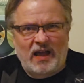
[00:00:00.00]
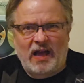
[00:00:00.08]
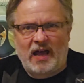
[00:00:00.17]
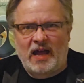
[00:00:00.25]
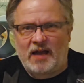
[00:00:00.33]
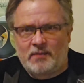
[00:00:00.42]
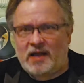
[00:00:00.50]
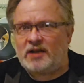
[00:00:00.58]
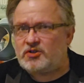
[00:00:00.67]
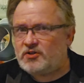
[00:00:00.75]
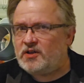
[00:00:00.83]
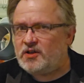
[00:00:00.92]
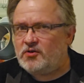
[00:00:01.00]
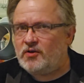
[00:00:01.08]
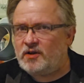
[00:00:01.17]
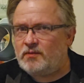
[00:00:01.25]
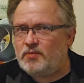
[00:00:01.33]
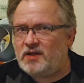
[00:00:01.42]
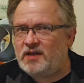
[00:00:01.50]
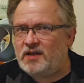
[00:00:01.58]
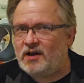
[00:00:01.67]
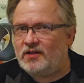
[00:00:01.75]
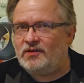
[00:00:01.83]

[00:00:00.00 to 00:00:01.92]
I'm actually going to be a